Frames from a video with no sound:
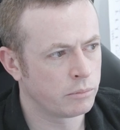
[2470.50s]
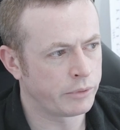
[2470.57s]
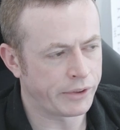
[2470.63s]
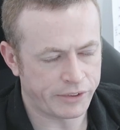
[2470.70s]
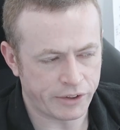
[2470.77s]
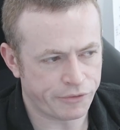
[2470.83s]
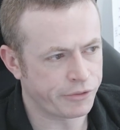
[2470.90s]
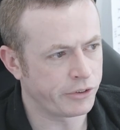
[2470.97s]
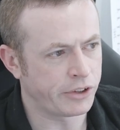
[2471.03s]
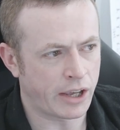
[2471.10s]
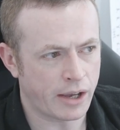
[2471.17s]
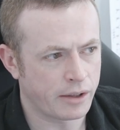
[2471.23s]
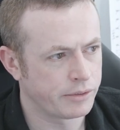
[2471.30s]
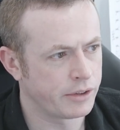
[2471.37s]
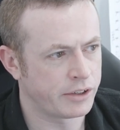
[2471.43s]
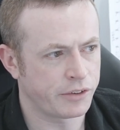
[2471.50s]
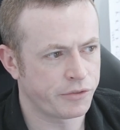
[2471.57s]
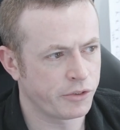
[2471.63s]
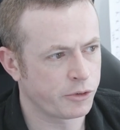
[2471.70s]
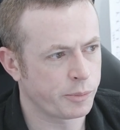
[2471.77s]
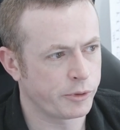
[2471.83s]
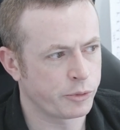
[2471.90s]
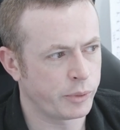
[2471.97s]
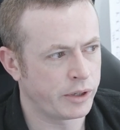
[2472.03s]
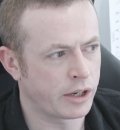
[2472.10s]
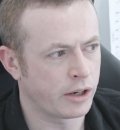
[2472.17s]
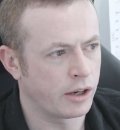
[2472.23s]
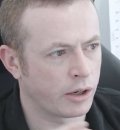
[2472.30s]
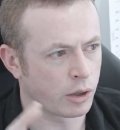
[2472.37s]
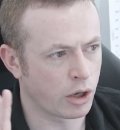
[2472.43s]
the different, yeah, the difference between
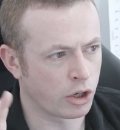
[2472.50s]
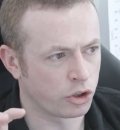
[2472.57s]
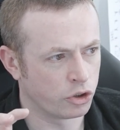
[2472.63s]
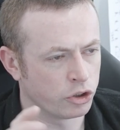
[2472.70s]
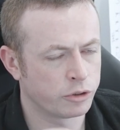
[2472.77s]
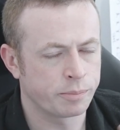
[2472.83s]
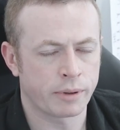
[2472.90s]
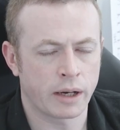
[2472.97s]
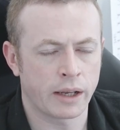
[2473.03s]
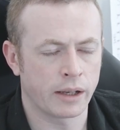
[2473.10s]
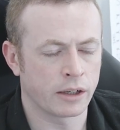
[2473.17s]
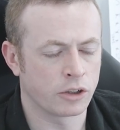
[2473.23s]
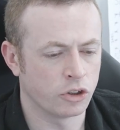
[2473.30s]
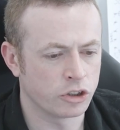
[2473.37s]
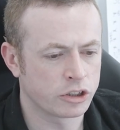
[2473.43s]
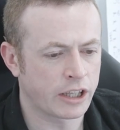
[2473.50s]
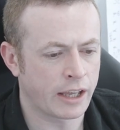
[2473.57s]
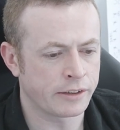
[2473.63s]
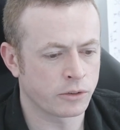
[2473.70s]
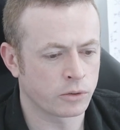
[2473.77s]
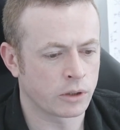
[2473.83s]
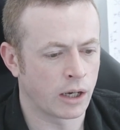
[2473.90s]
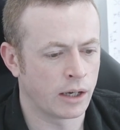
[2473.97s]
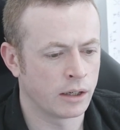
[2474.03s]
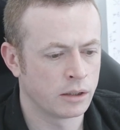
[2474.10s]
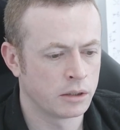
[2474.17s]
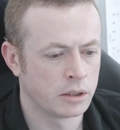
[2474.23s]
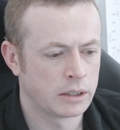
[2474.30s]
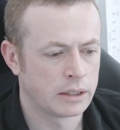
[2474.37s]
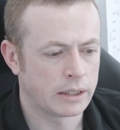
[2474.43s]
a, a, a good play, a good kendoka,
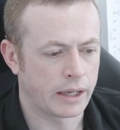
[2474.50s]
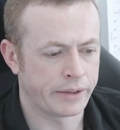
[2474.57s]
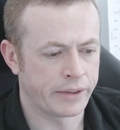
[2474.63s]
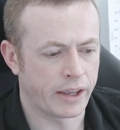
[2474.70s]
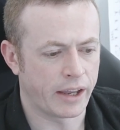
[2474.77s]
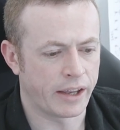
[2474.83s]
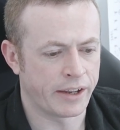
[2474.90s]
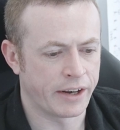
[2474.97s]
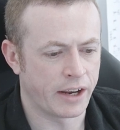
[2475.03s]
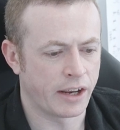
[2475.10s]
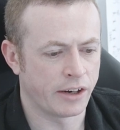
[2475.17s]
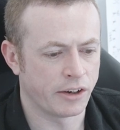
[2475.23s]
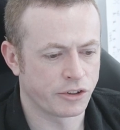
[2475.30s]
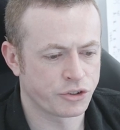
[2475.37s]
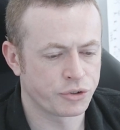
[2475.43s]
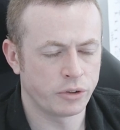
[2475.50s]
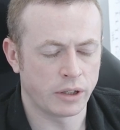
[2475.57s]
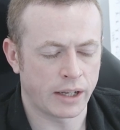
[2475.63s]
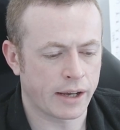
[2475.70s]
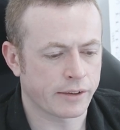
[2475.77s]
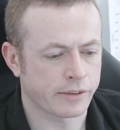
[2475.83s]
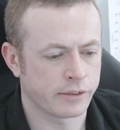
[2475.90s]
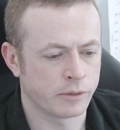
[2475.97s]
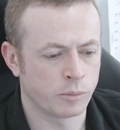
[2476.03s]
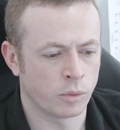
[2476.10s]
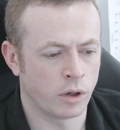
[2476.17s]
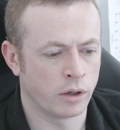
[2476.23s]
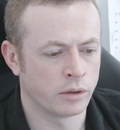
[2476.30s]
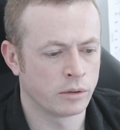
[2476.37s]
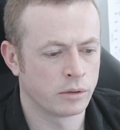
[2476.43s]
and a, and, and a truly excellent
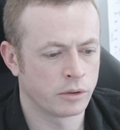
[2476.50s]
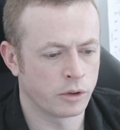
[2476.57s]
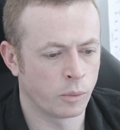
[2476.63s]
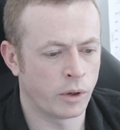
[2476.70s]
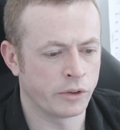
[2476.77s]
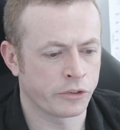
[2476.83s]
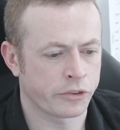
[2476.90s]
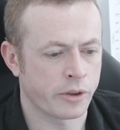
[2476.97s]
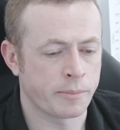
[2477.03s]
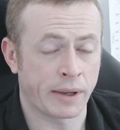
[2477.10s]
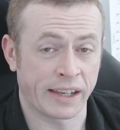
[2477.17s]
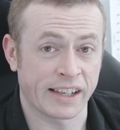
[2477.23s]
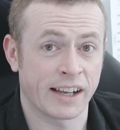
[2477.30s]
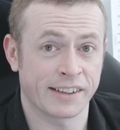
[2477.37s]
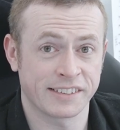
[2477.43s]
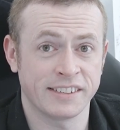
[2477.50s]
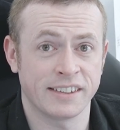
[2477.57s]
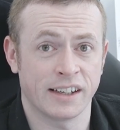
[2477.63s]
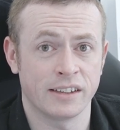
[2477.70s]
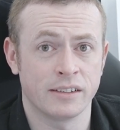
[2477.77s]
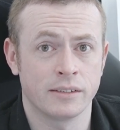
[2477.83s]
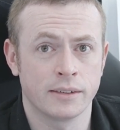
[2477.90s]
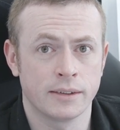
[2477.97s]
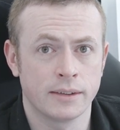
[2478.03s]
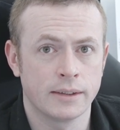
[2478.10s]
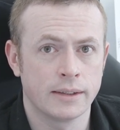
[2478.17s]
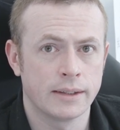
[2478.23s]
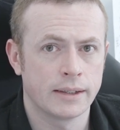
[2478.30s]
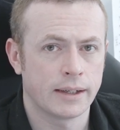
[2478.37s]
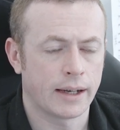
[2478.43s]
one, the ones that make Hachidan,
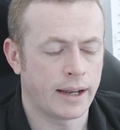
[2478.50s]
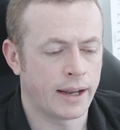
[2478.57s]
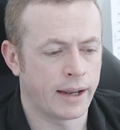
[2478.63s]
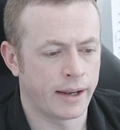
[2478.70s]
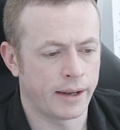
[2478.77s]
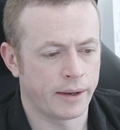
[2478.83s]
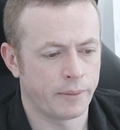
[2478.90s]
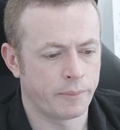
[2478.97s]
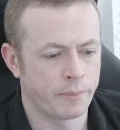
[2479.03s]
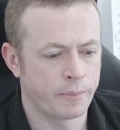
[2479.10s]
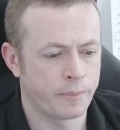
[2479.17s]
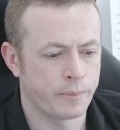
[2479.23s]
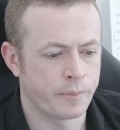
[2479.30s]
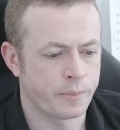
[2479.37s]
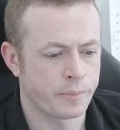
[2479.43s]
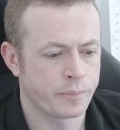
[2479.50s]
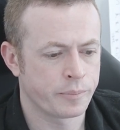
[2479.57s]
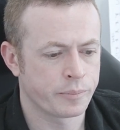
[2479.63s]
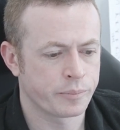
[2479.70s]
um,